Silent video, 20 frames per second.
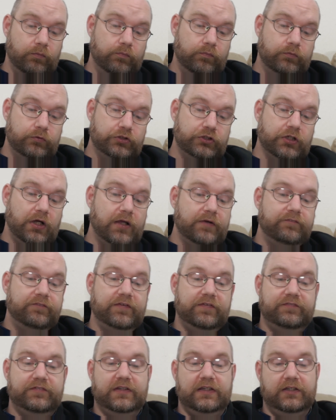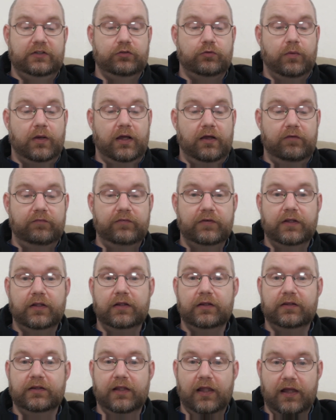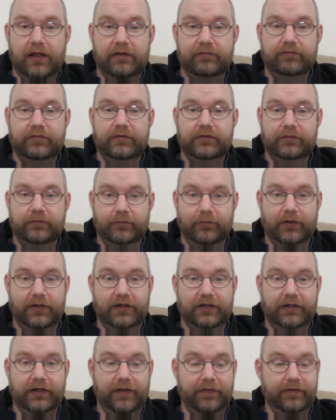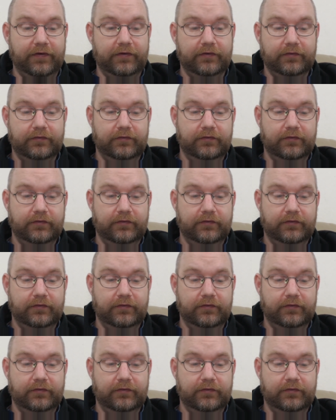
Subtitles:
John 15:12, love one another.